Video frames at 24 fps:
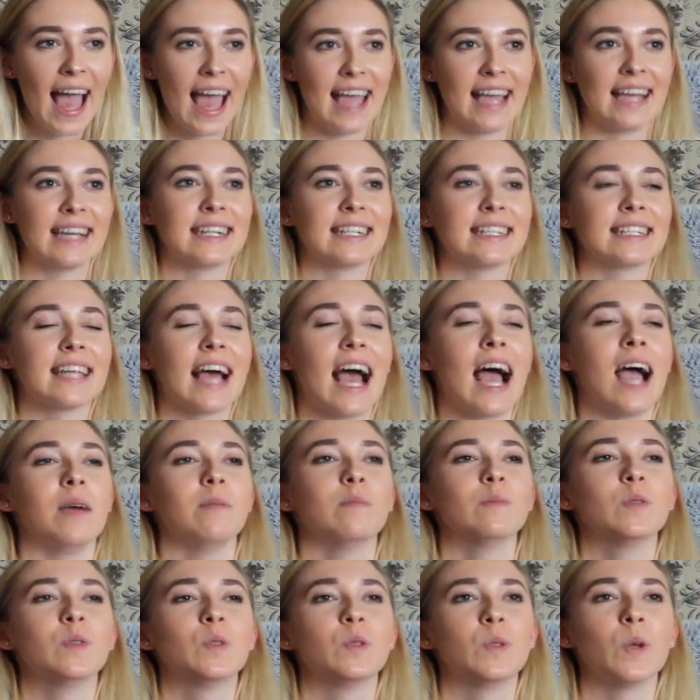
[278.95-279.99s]
and
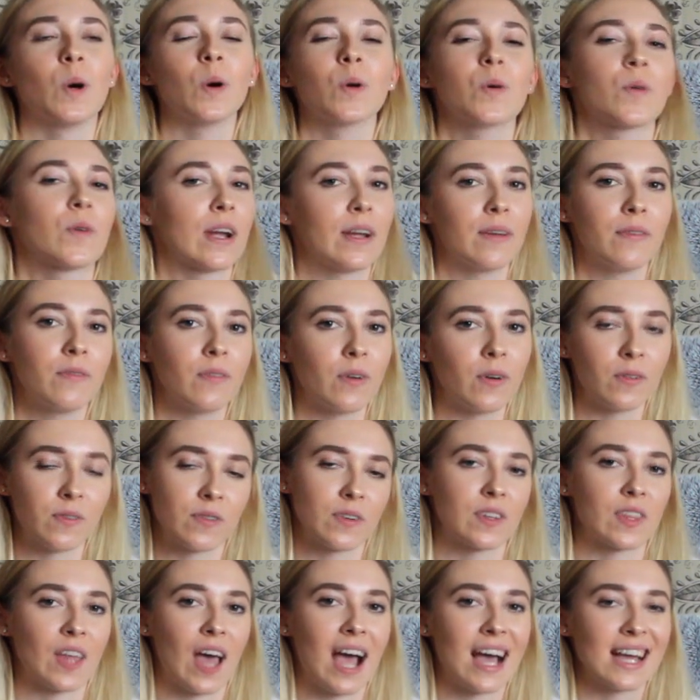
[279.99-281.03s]
I'm so grateful
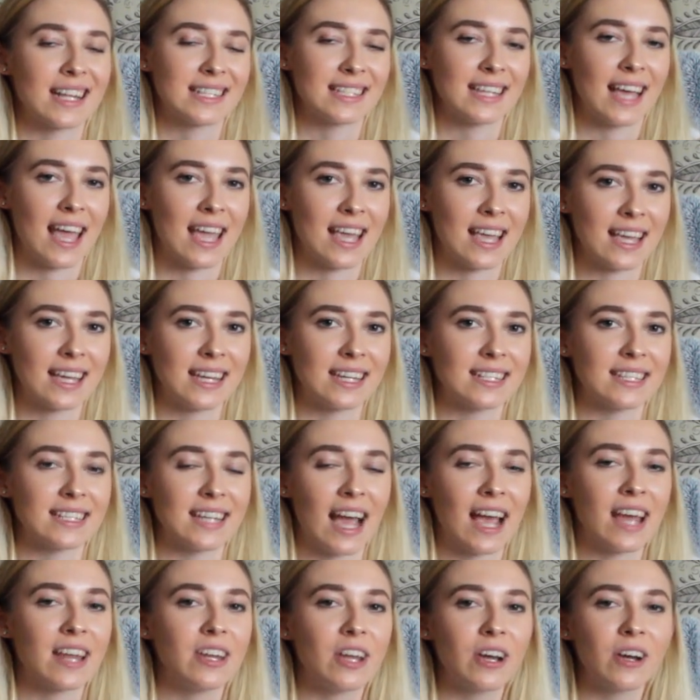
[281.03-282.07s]
for that. And
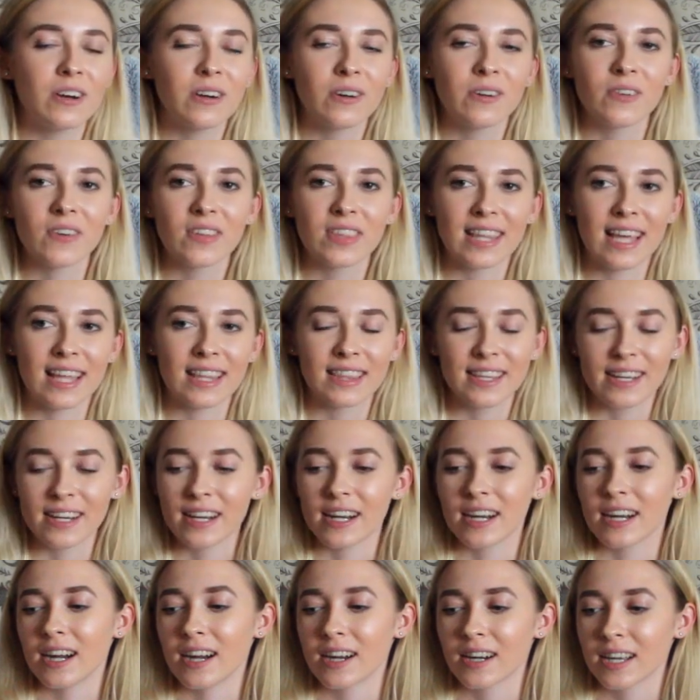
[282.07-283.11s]
I know that
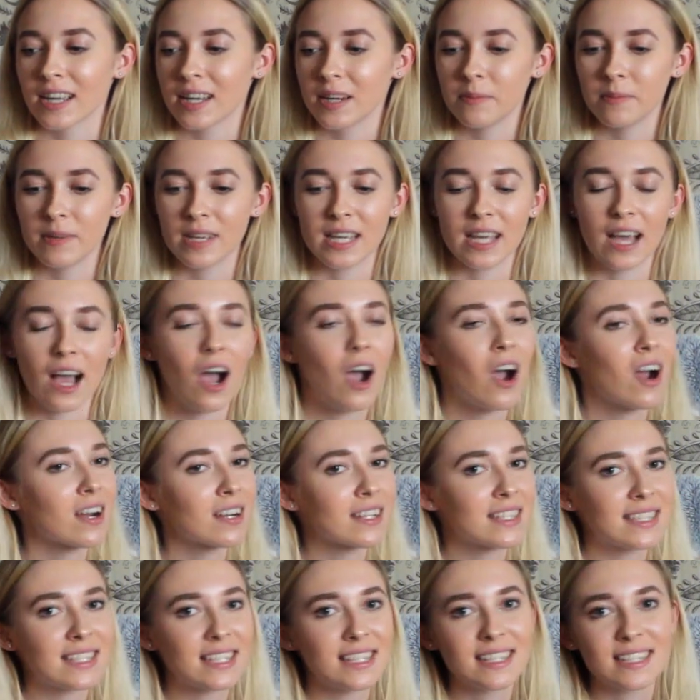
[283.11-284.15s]
there are gonna be
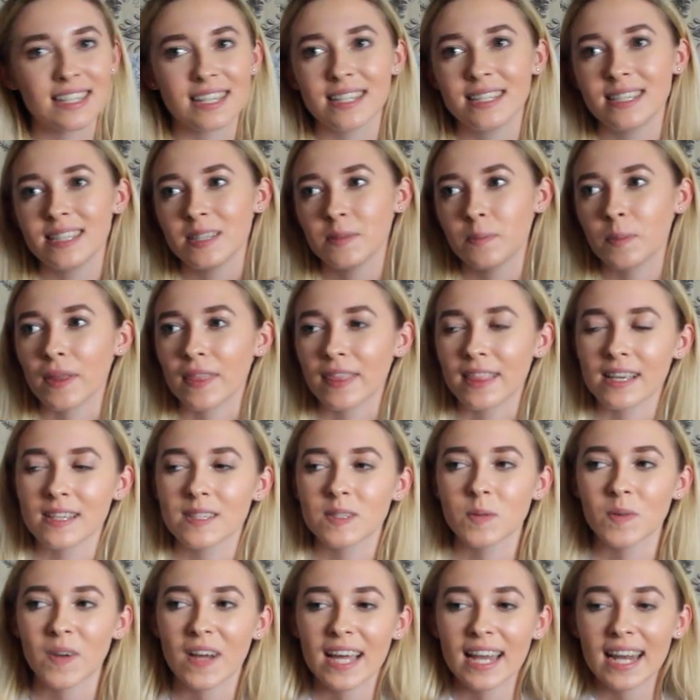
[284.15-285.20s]
hard seasons, but
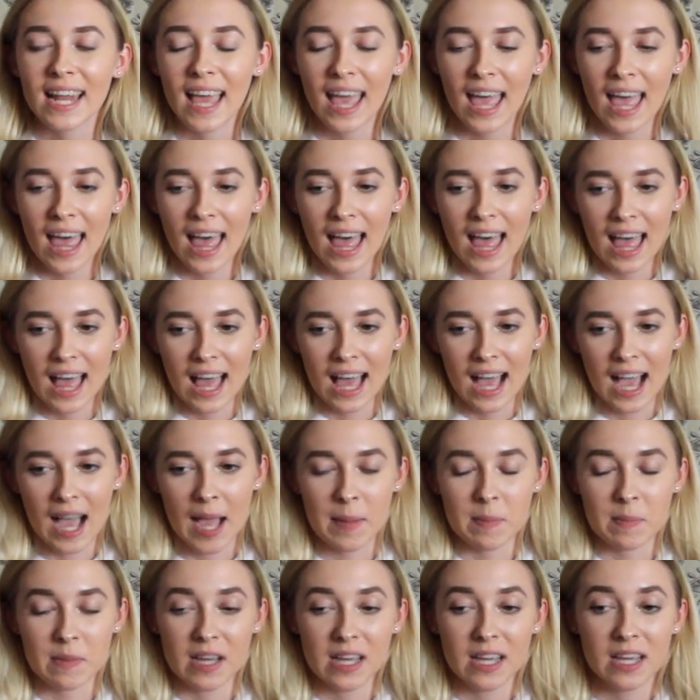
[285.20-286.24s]
this one
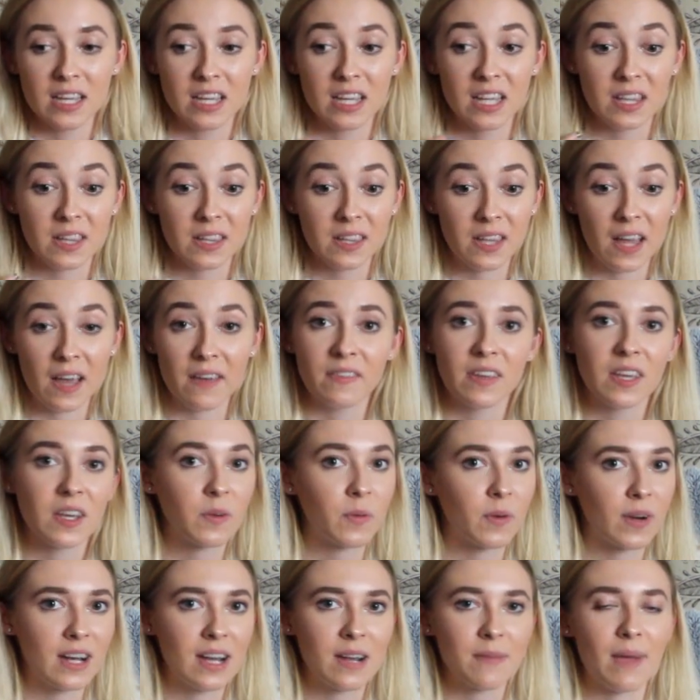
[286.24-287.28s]
I'm loving
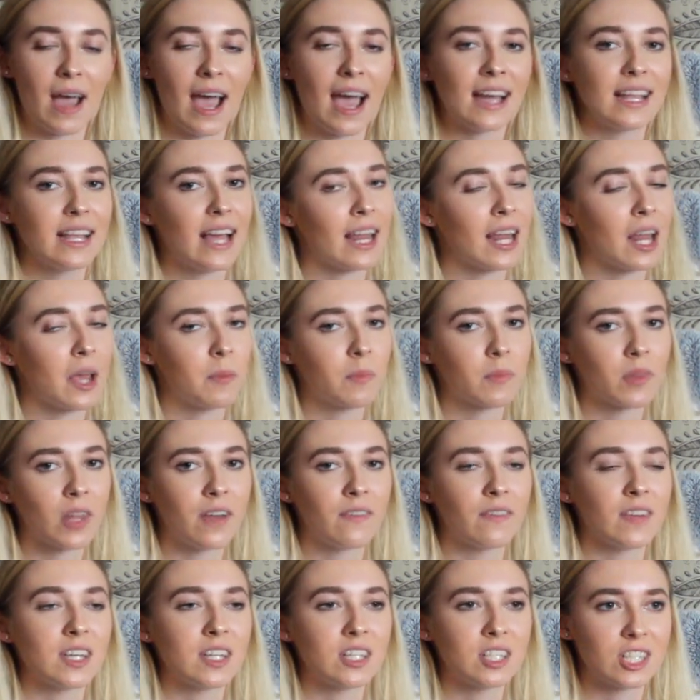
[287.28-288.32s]
where I'm at, and I'm
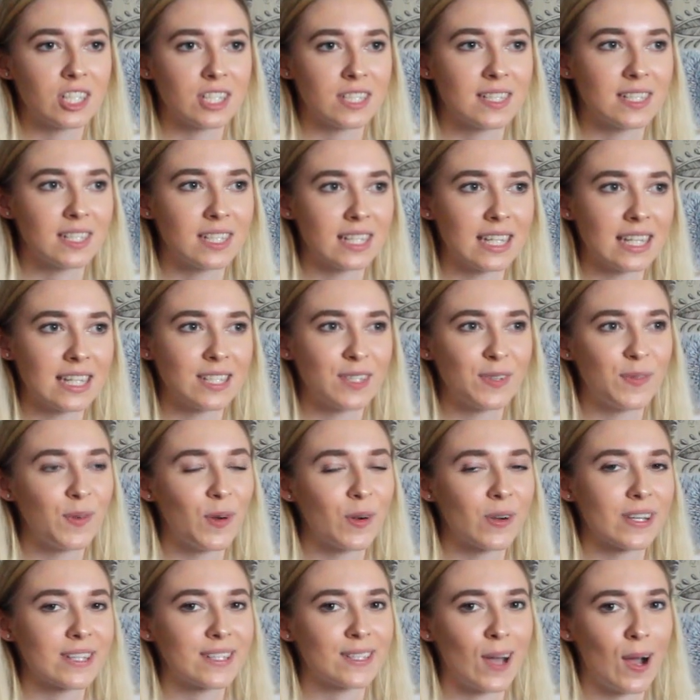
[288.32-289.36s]
loving just to get to
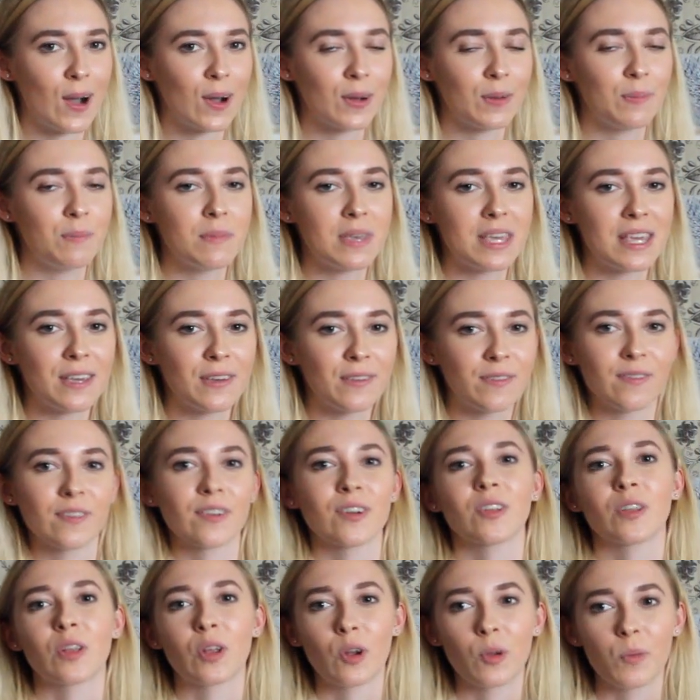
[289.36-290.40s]
focus on me for
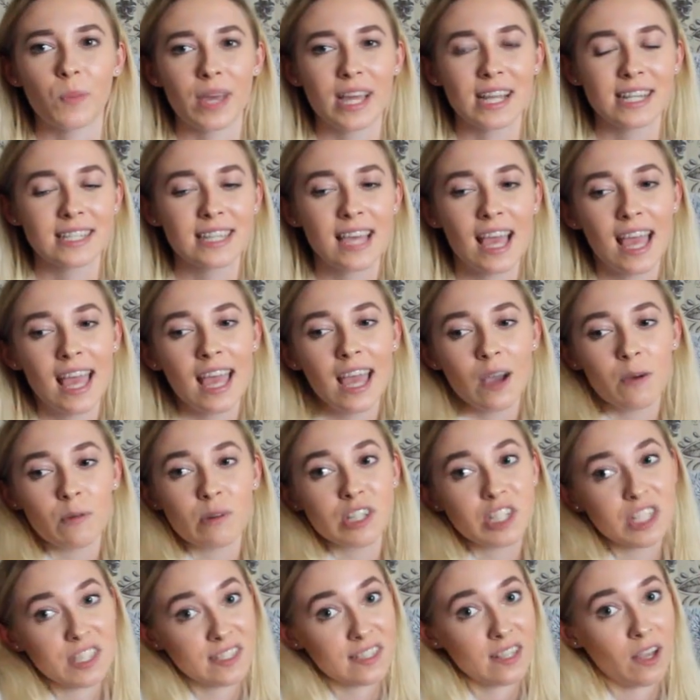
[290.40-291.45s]
a little bit,
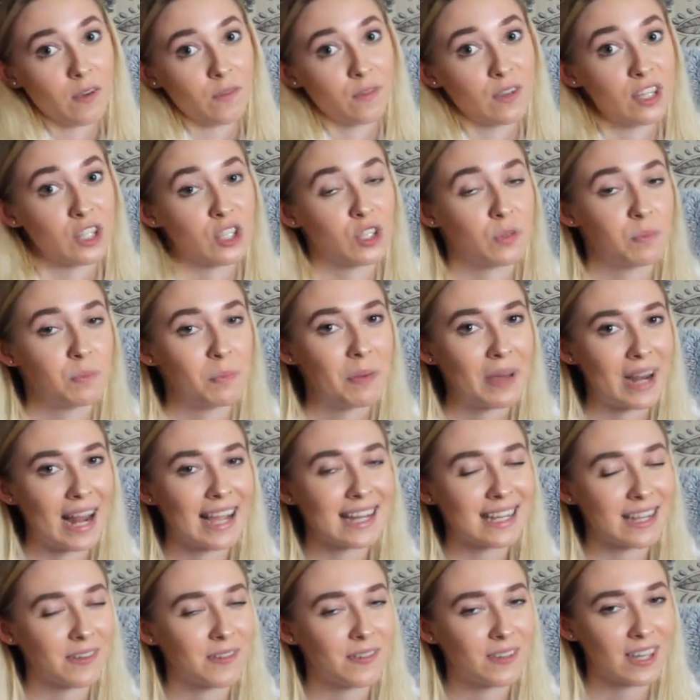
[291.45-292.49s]
which is selfish, but I
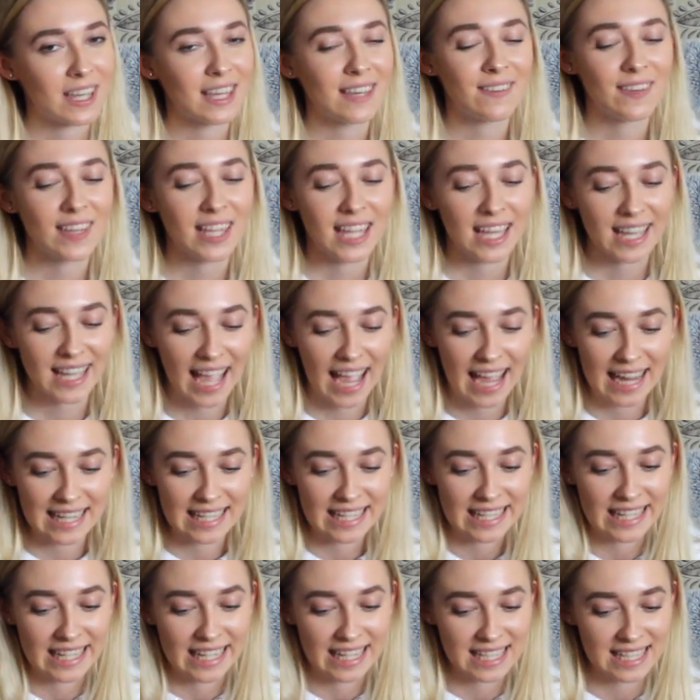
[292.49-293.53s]
definitely feel like I
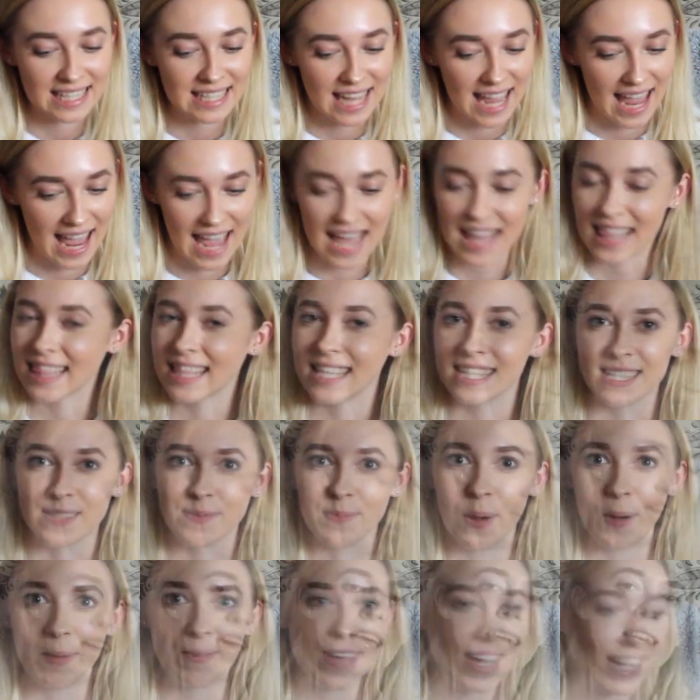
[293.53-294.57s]
need it in this
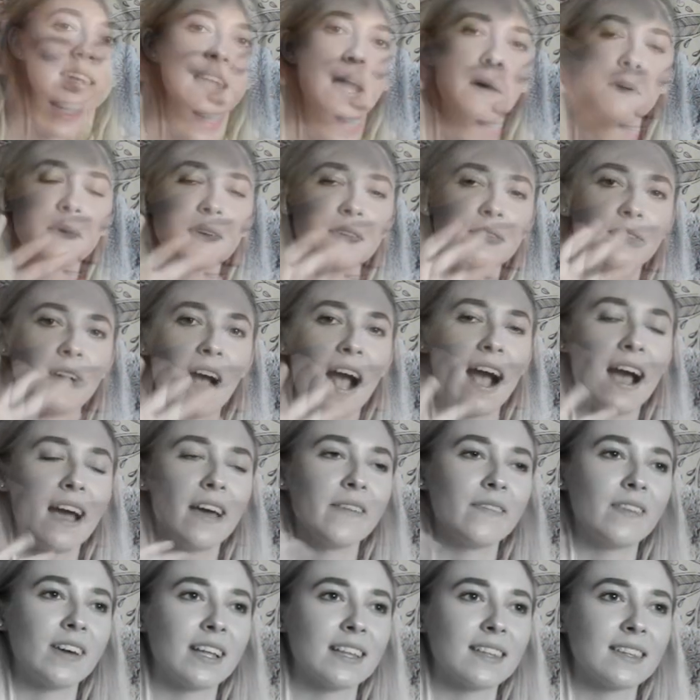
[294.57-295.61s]
moment. Number
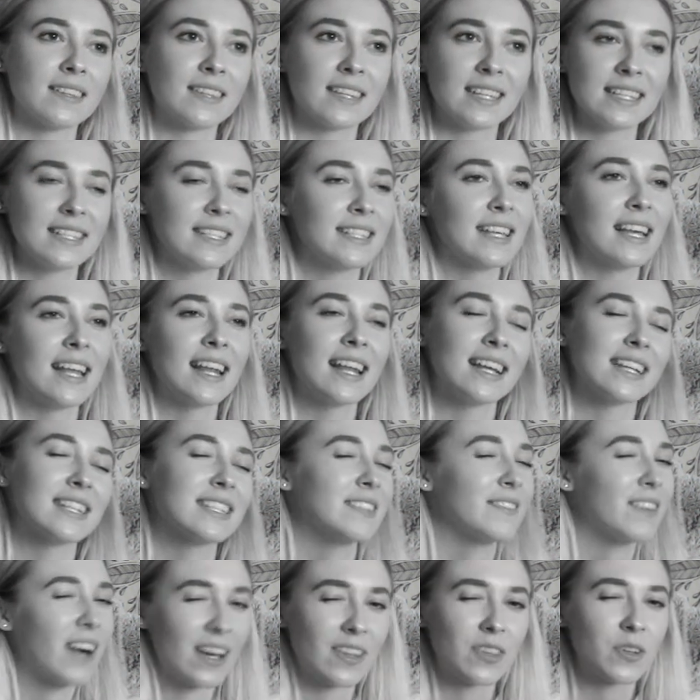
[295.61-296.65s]
five, listen
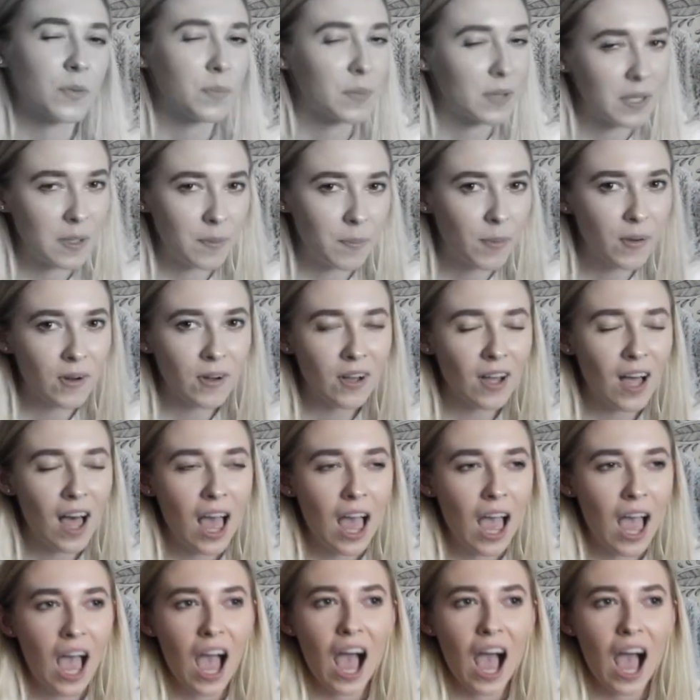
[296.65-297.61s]
to other people.